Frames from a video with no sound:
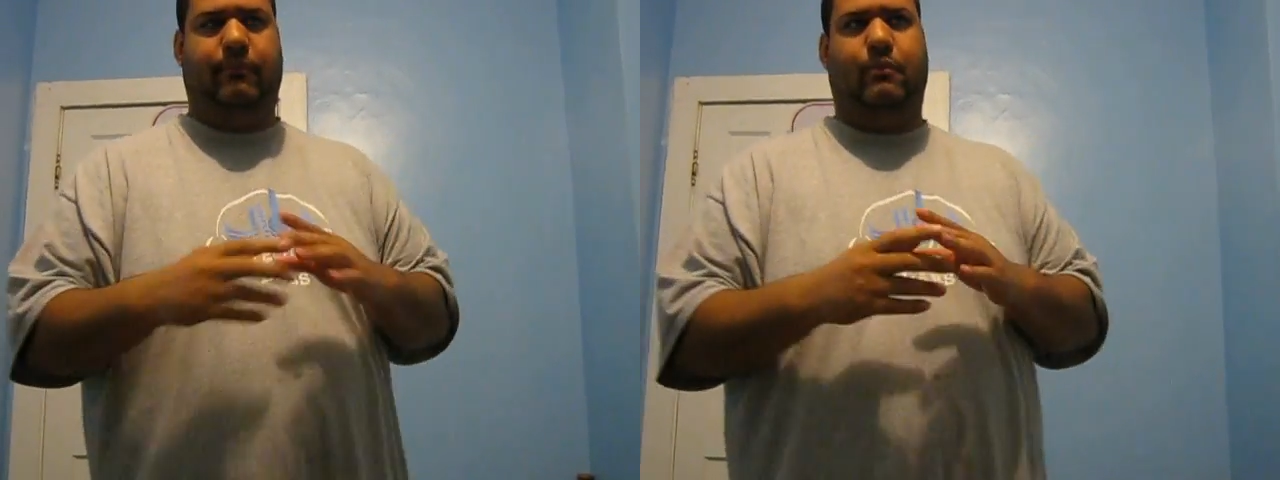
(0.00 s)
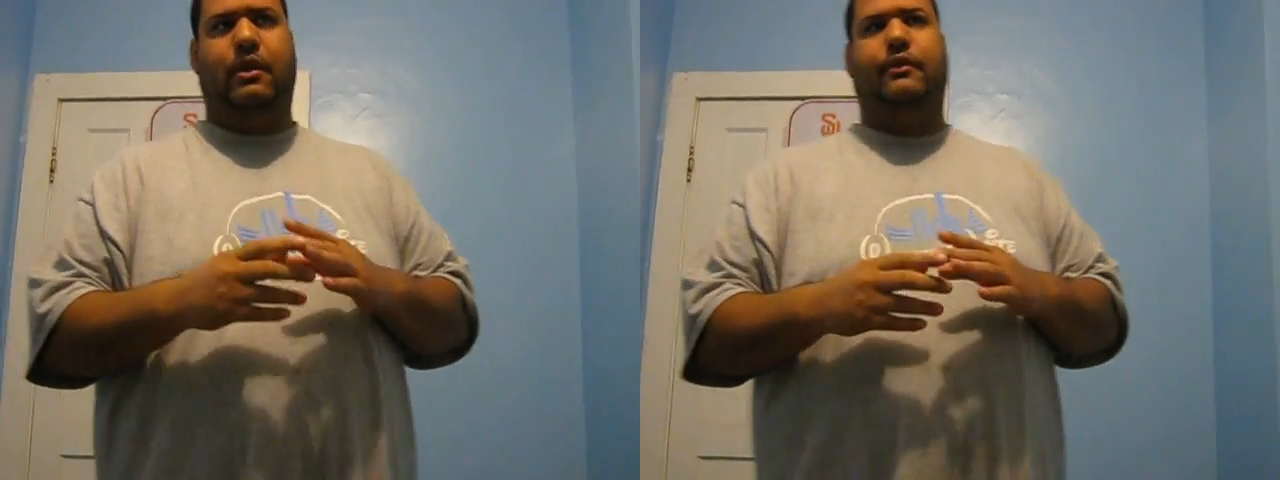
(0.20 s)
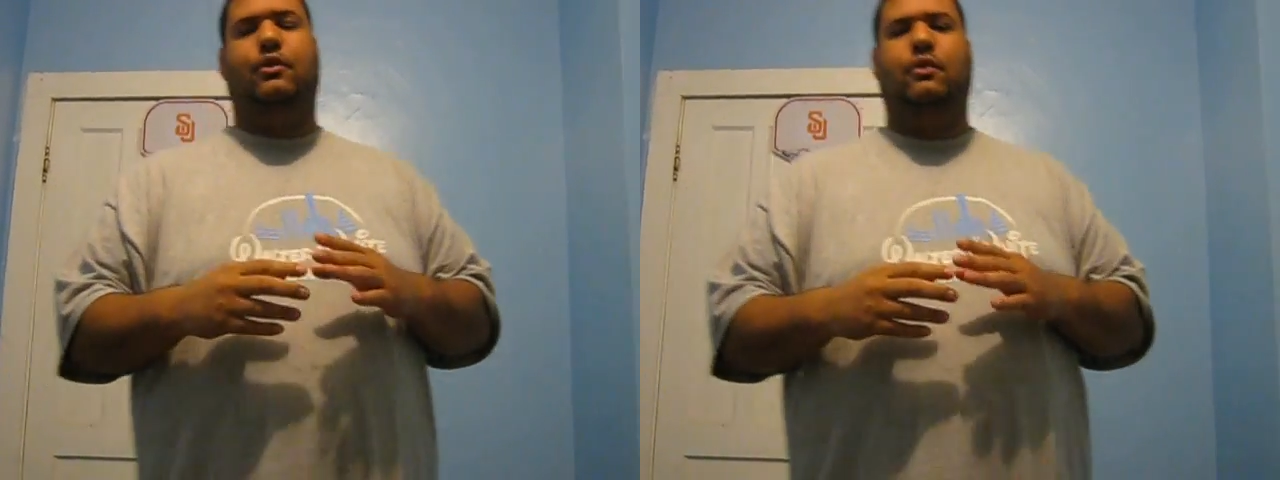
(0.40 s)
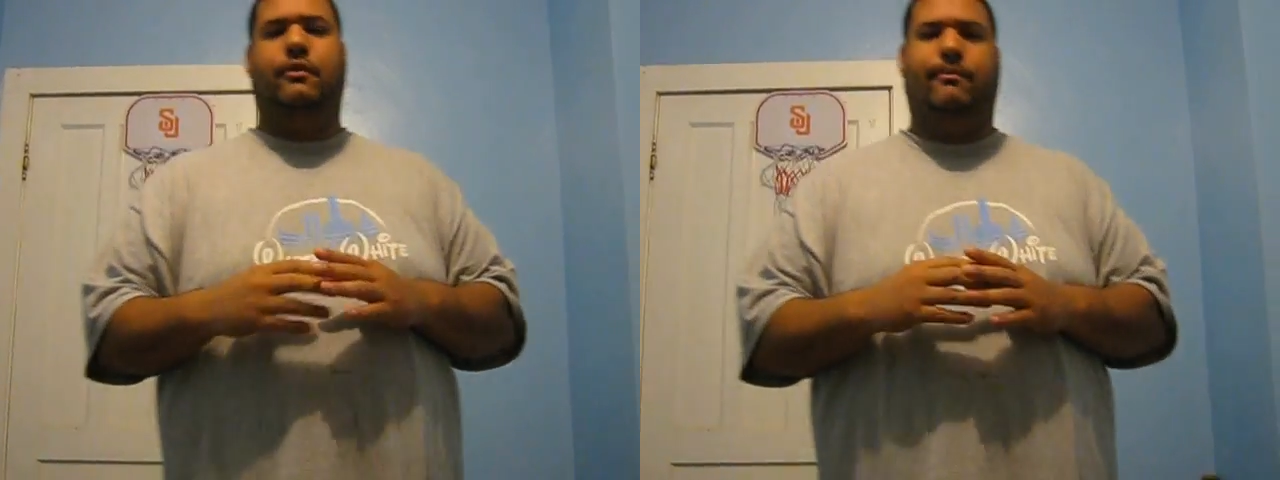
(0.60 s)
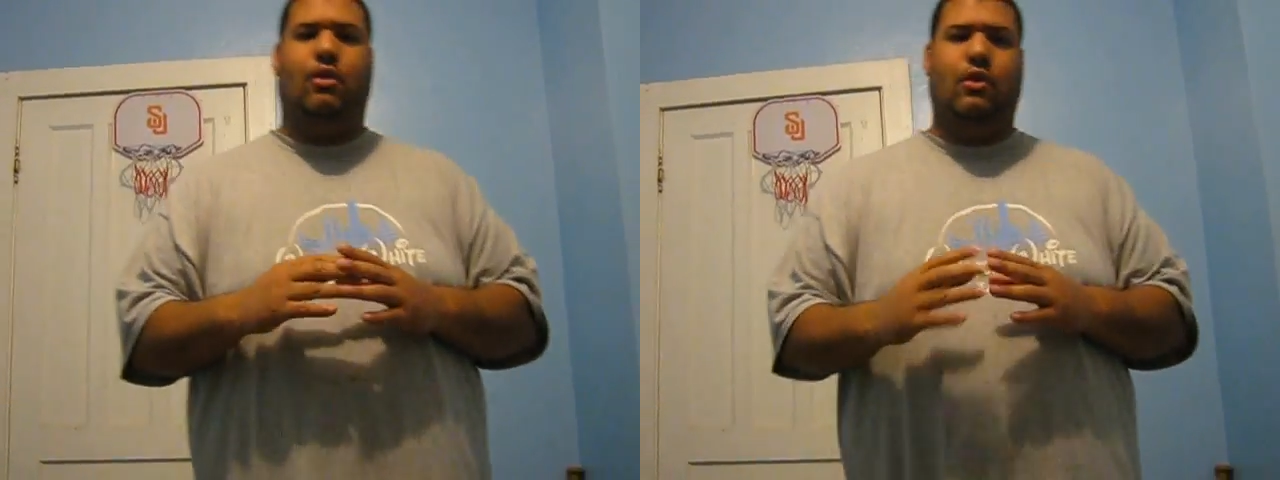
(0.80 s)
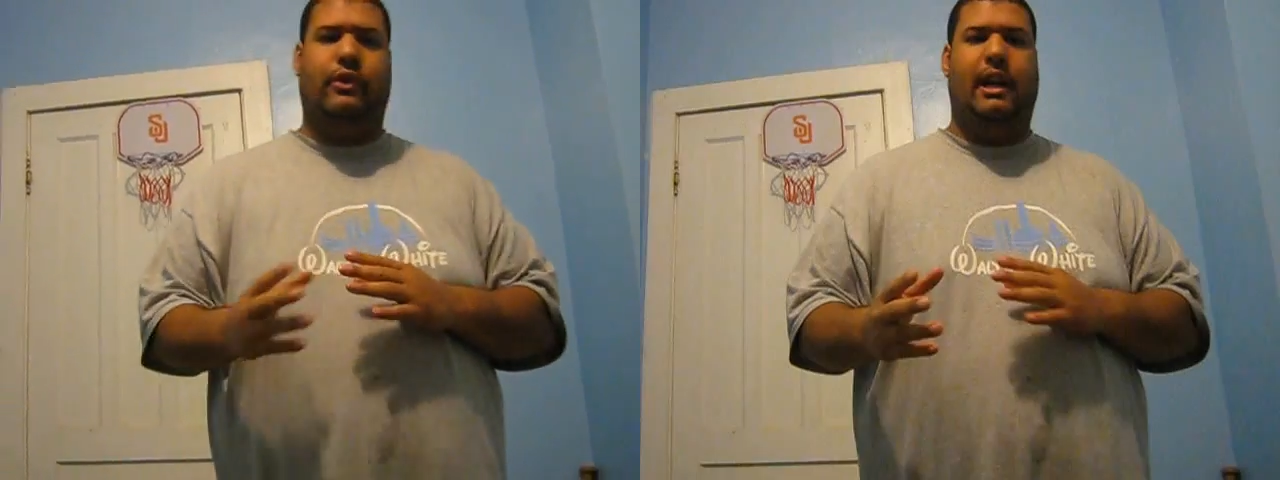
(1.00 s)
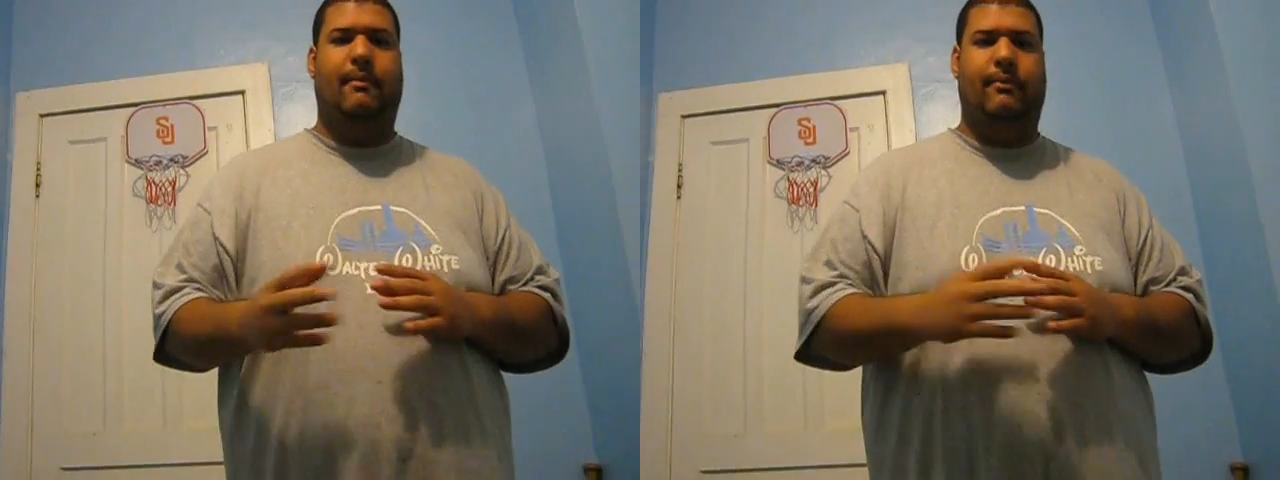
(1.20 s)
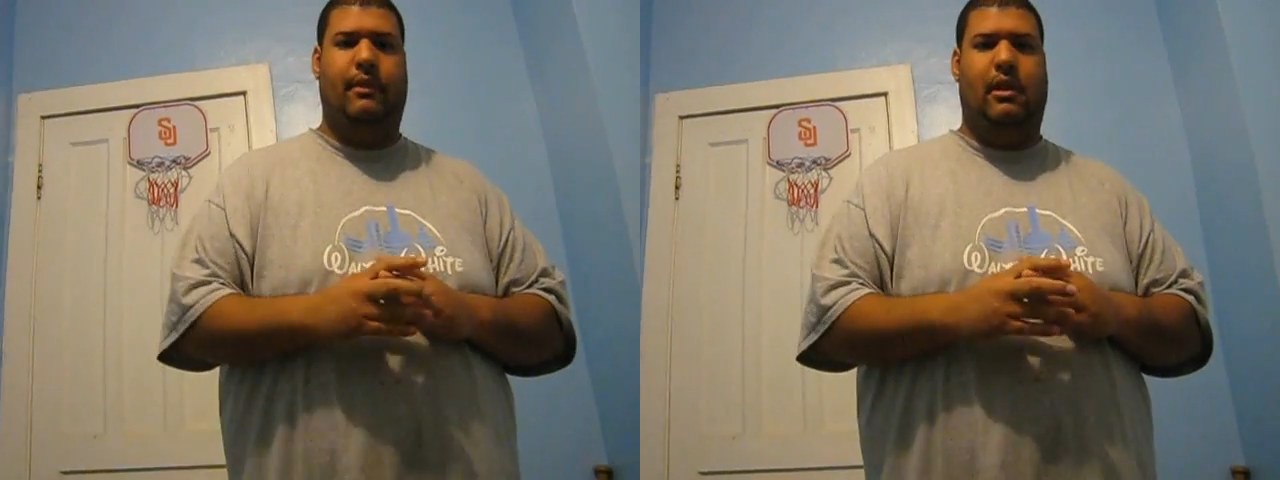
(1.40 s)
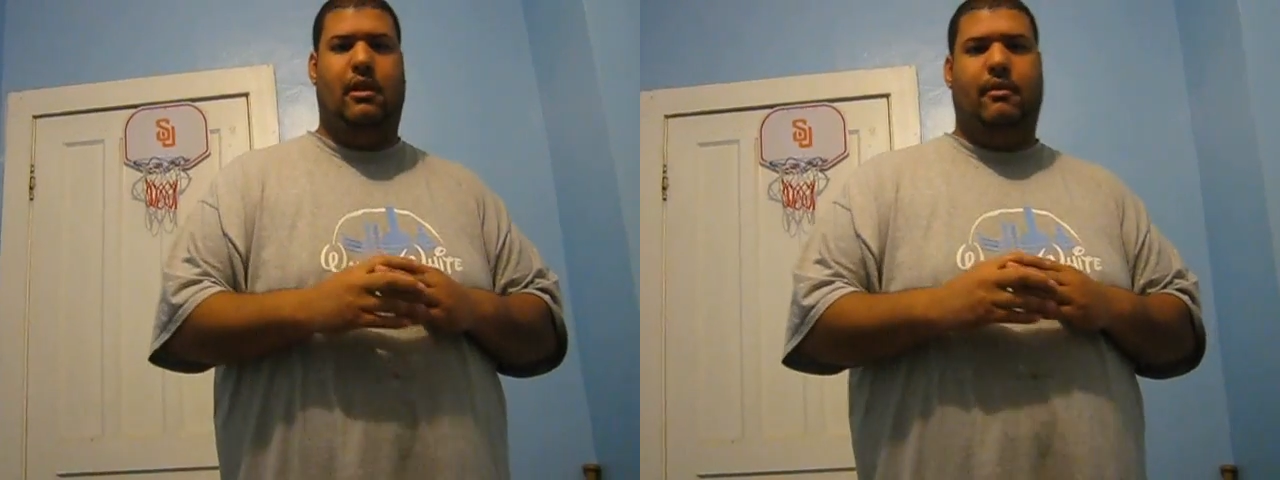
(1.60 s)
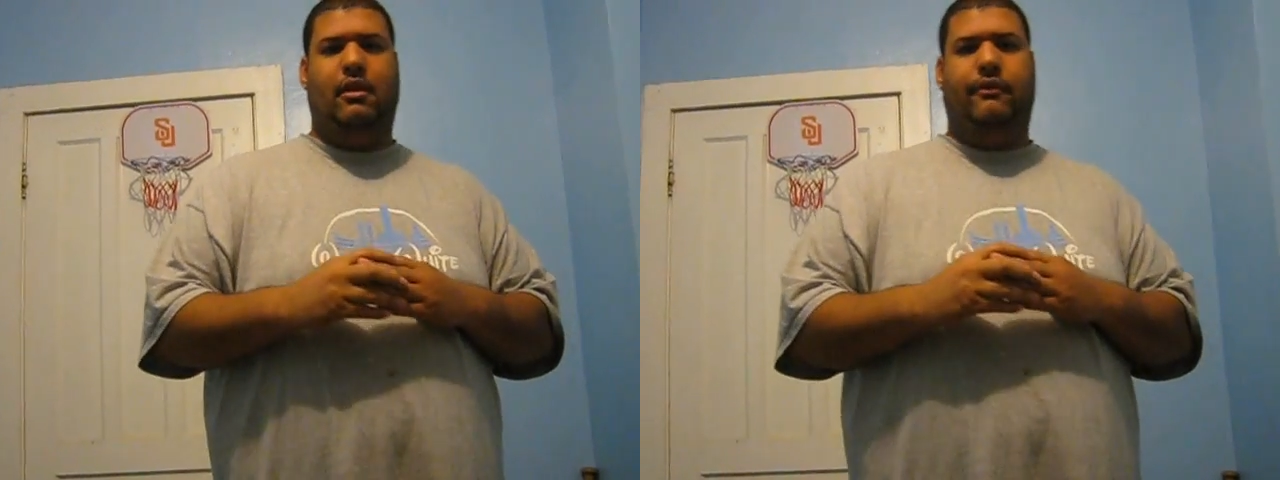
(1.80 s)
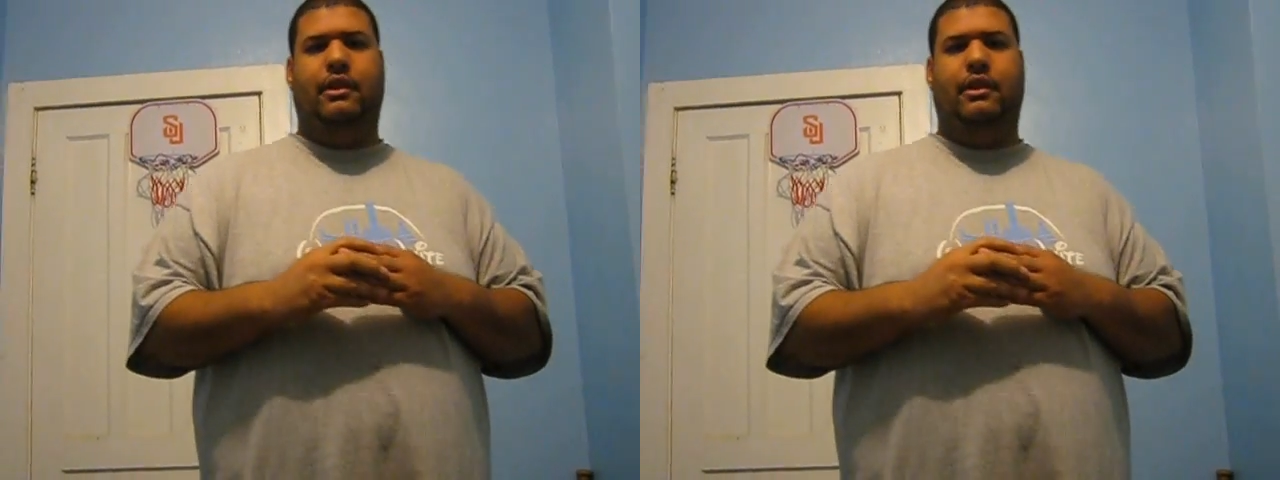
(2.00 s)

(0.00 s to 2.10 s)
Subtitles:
1 or 2 program of